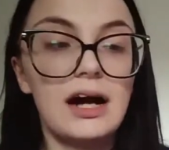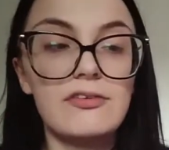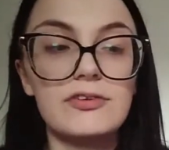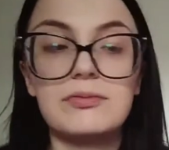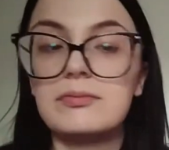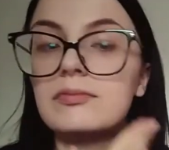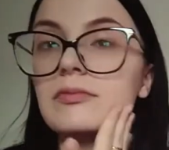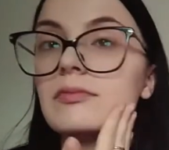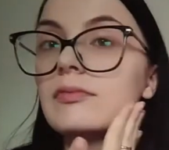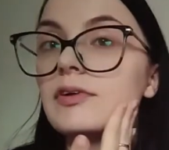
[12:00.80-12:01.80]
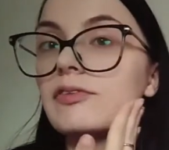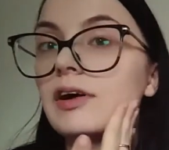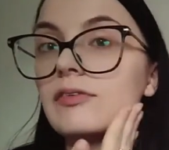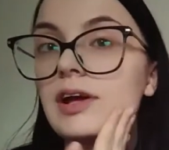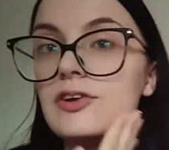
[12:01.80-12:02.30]
After with
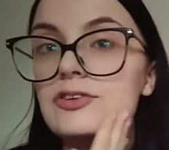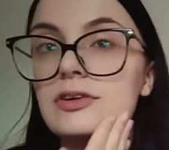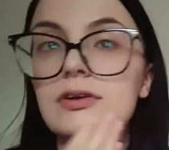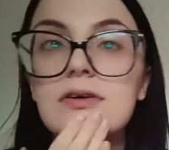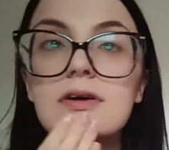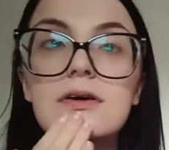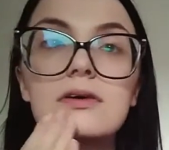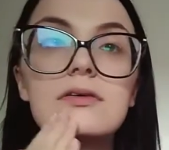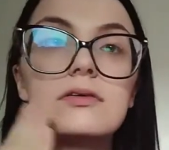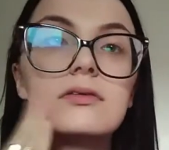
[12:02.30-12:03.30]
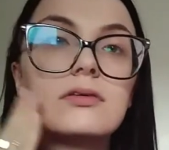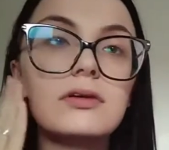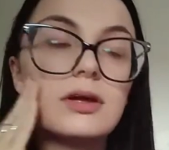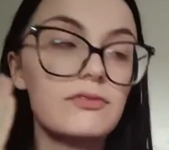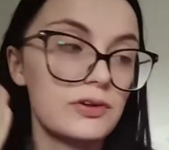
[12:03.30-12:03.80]
foundation,
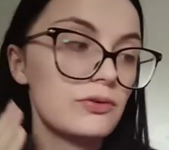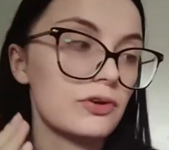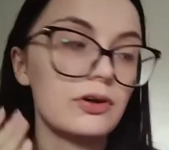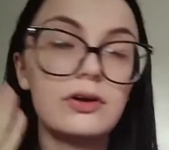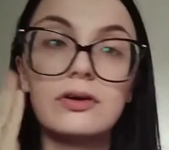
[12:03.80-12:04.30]
it feels good.